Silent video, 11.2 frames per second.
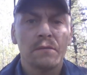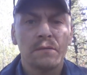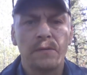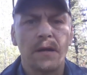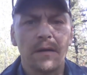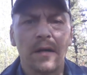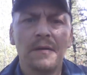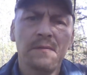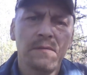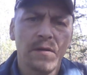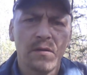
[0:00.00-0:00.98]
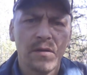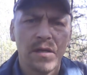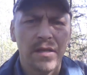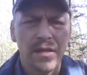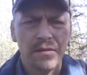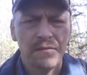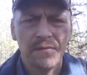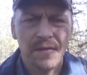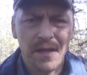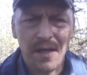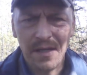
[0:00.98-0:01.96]
Fair enough. You know, he he didn't
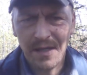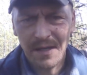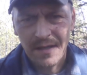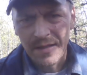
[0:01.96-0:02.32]
feel like